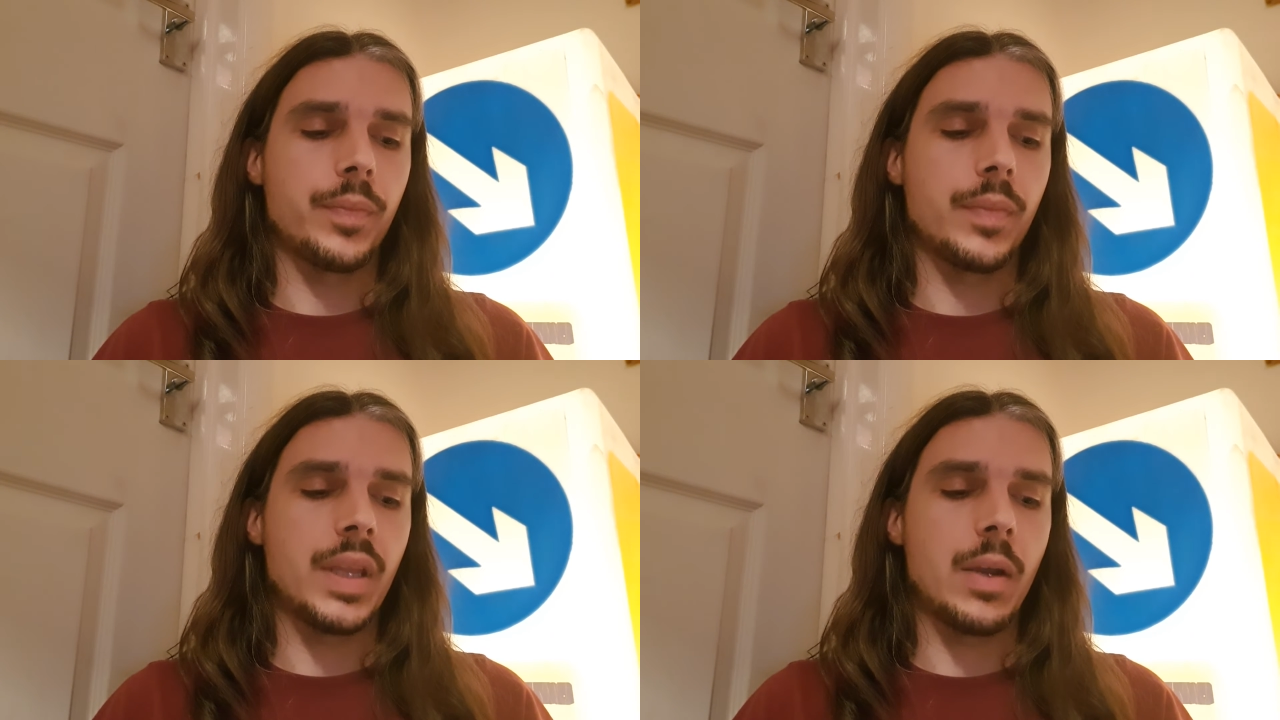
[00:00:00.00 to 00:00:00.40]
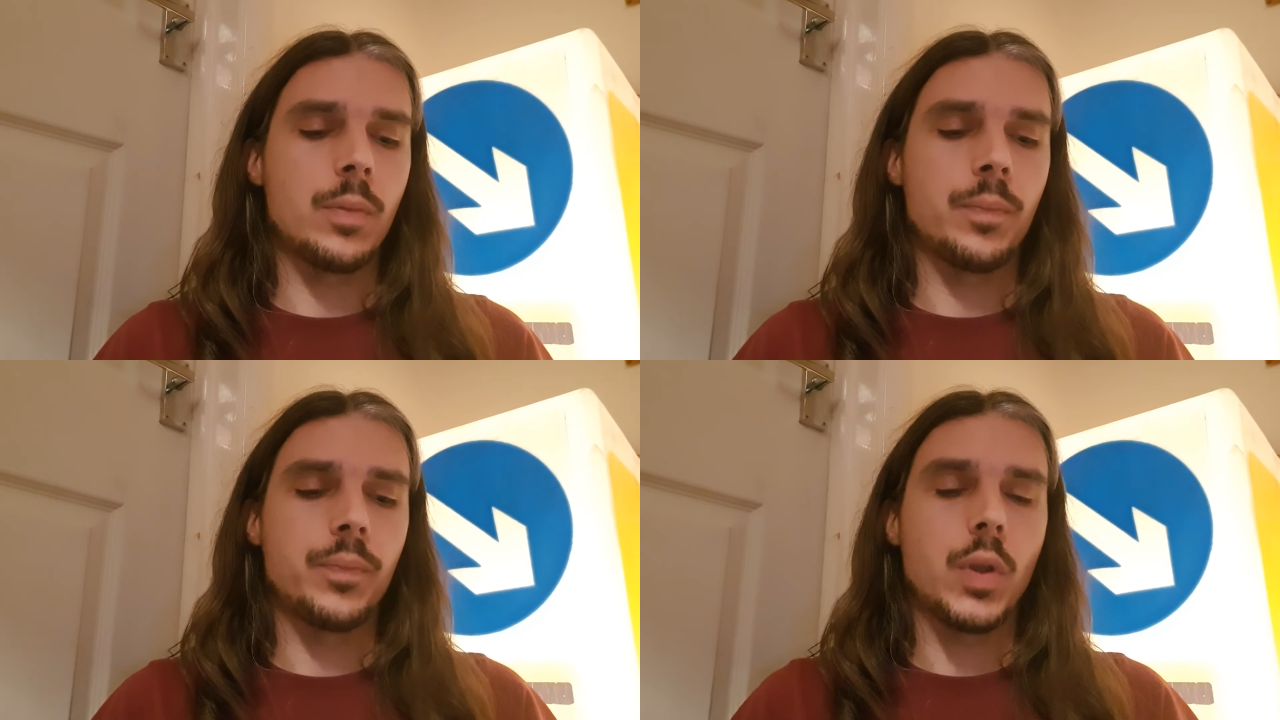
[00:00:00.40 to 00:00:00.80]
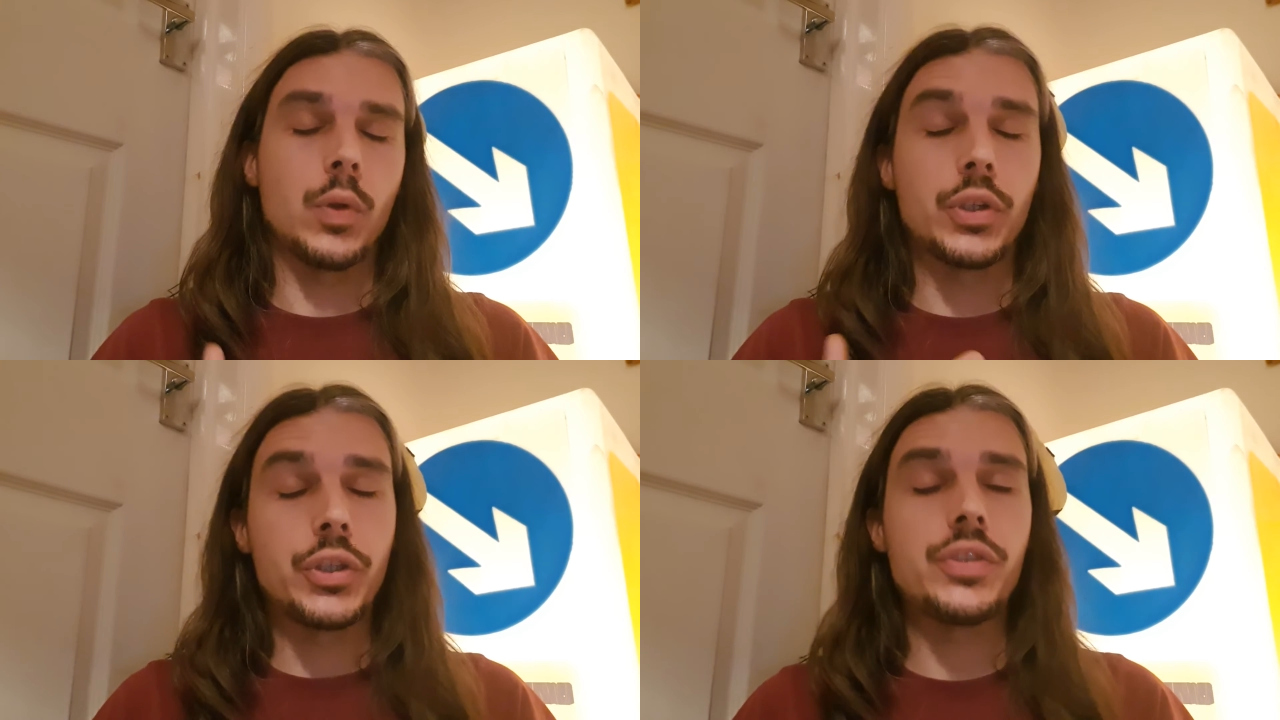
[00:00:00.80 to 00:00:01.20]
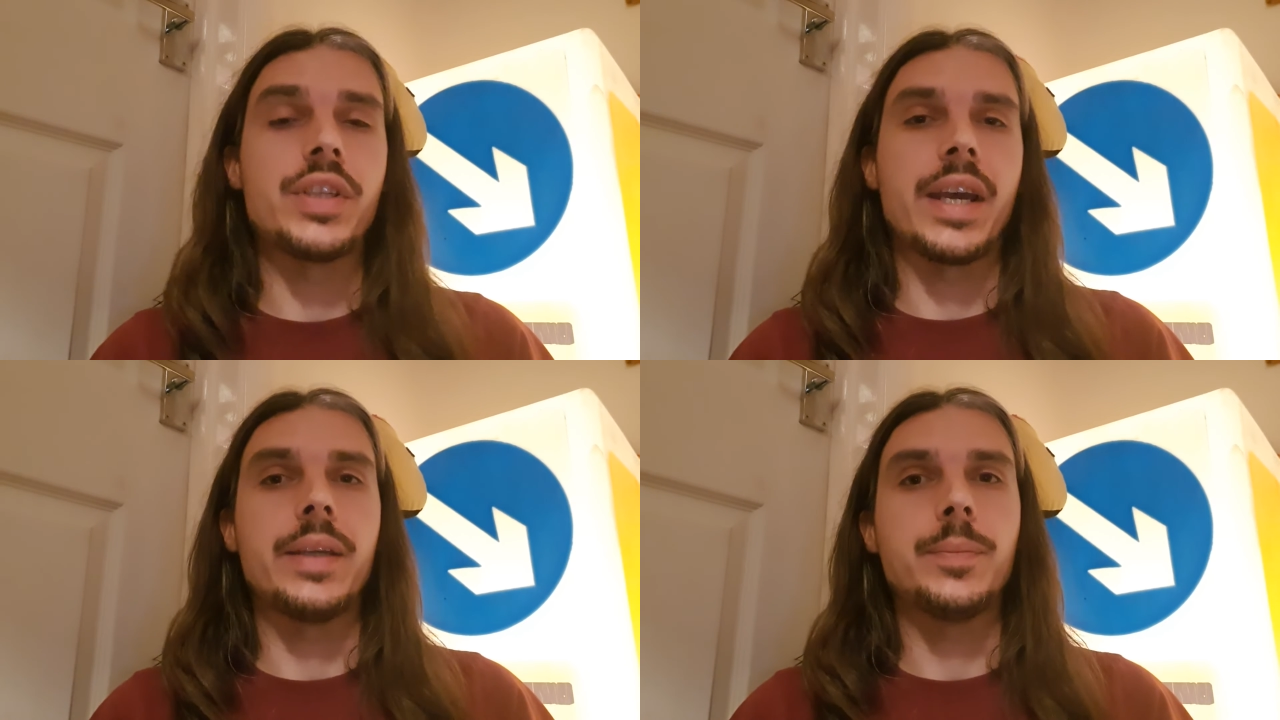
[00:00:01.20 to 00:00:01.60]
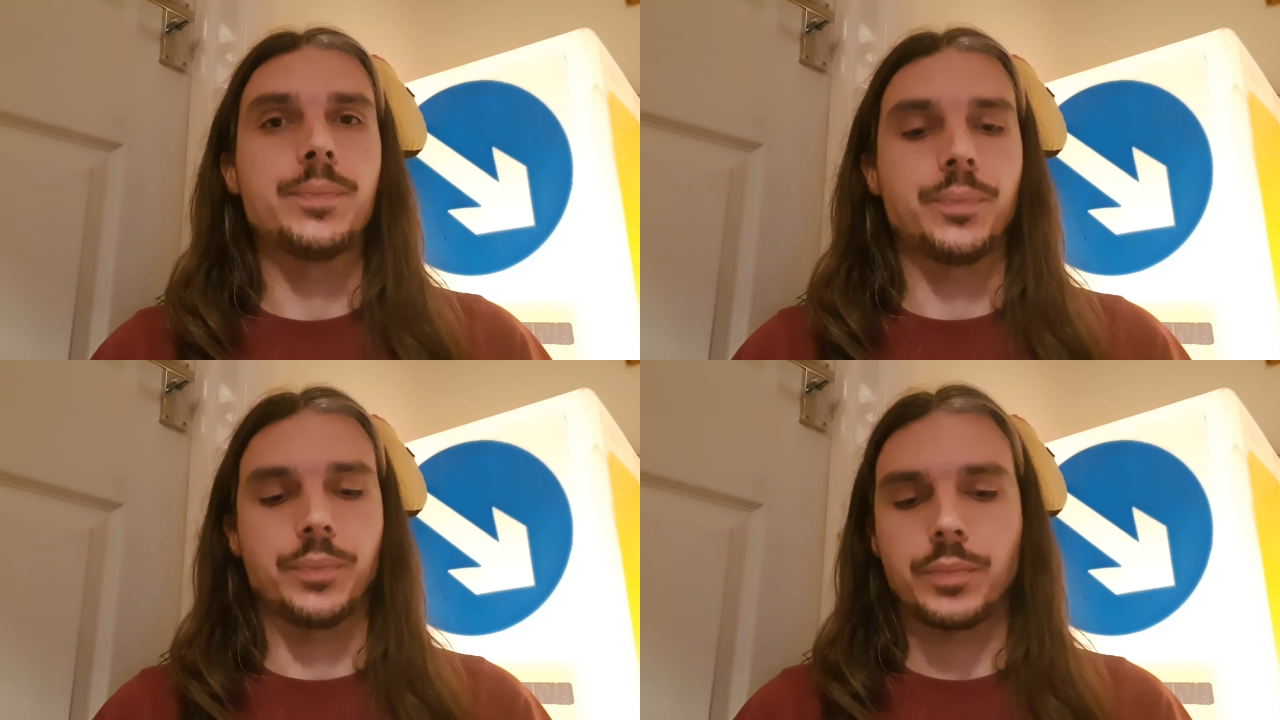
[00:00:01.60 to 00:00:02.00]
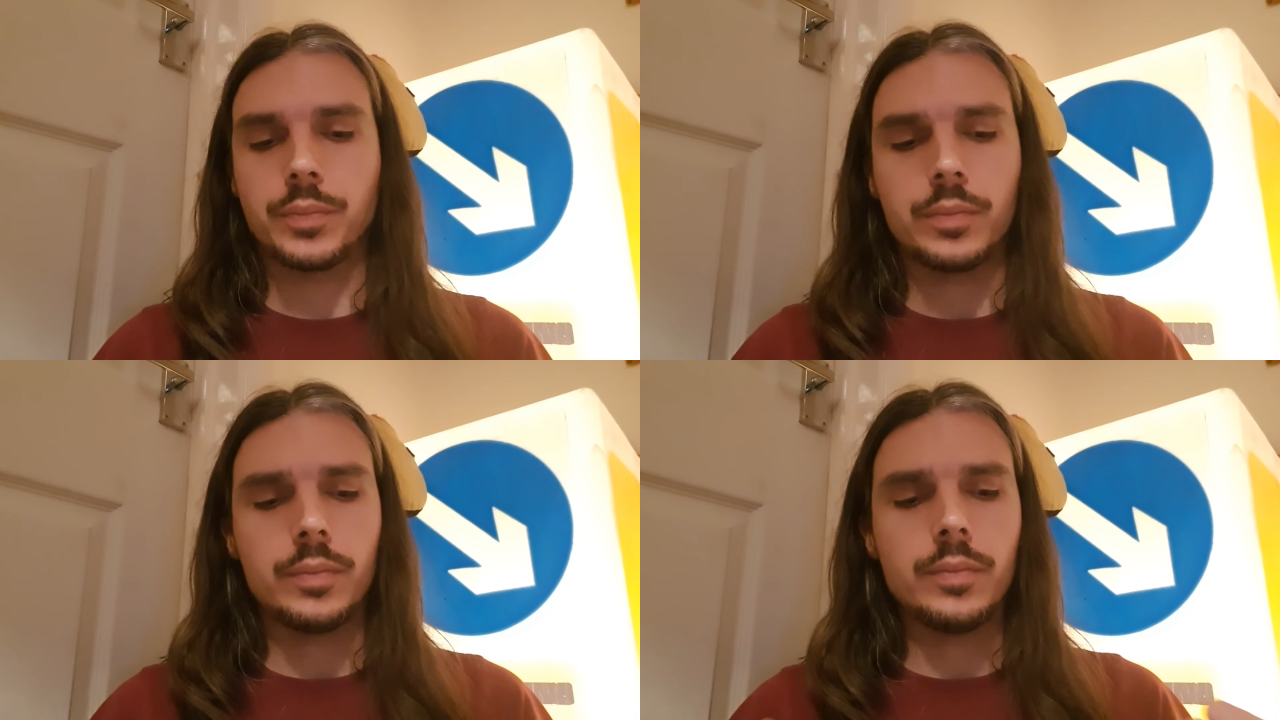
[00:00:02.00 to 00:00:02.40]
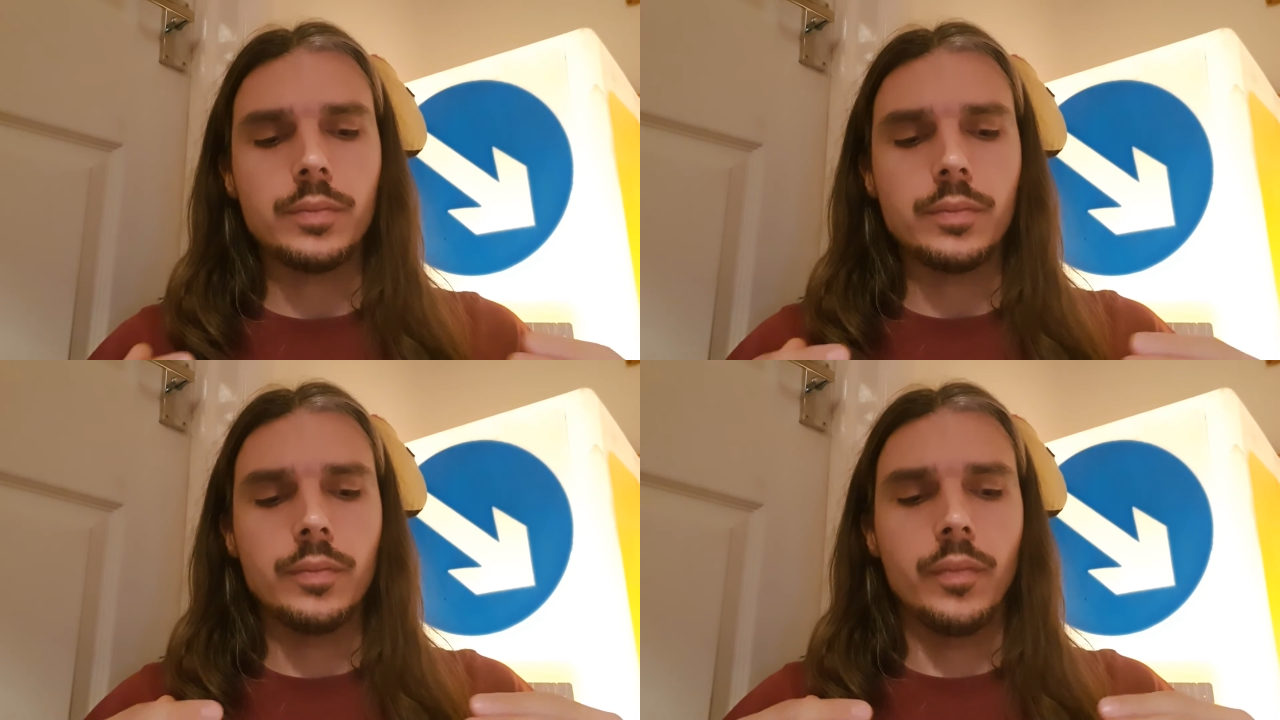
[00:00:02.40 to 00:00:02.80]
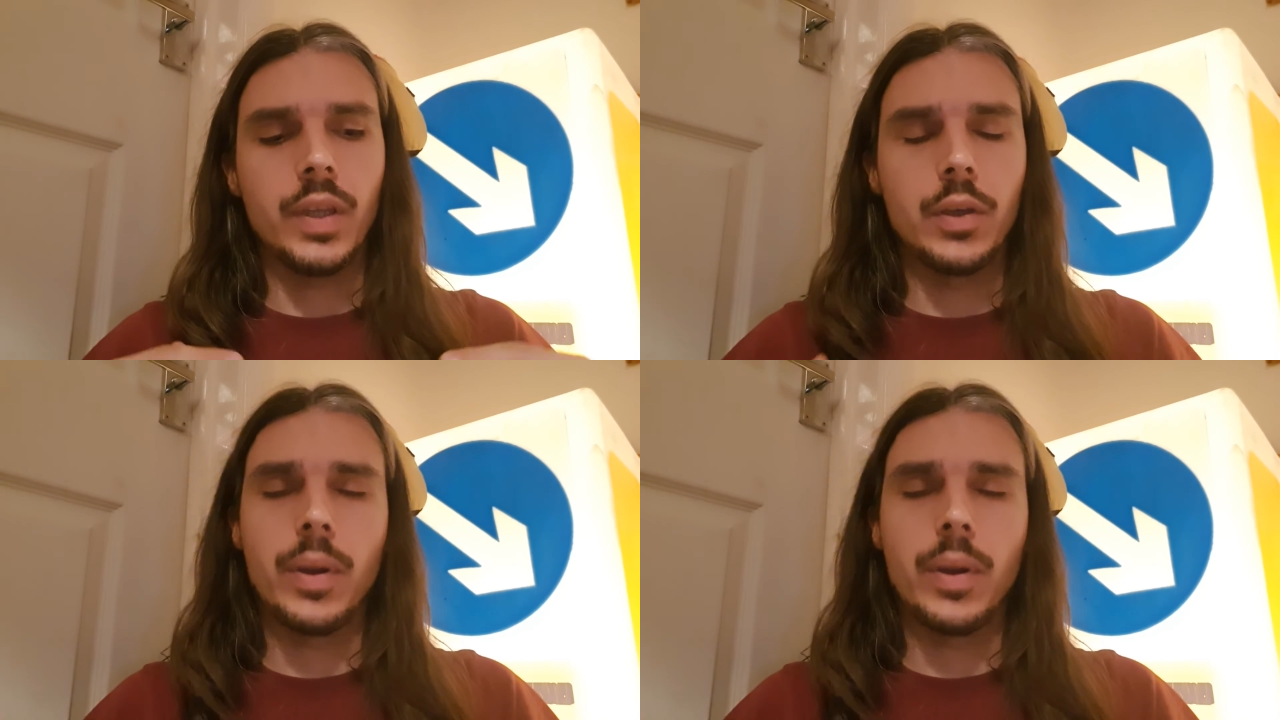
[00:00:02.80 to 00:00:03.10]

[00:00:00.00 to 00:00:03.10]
Now, on a good day, you'll